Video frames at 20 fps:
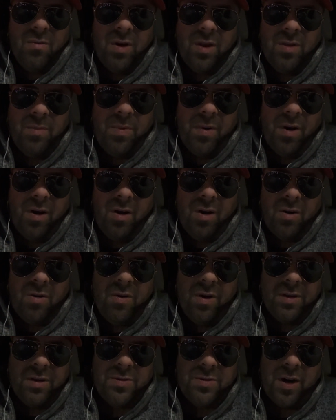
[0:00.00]
Run the ball.
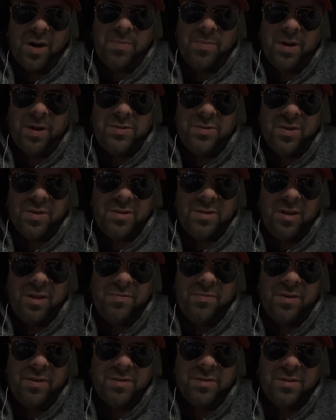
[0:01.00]
Quick try and play trick
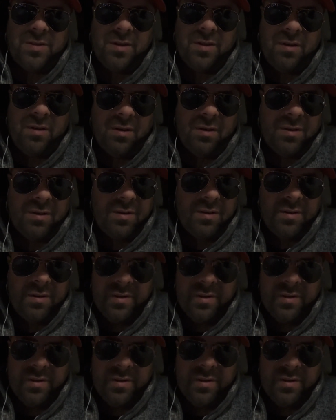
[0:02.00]
defense. Ugh.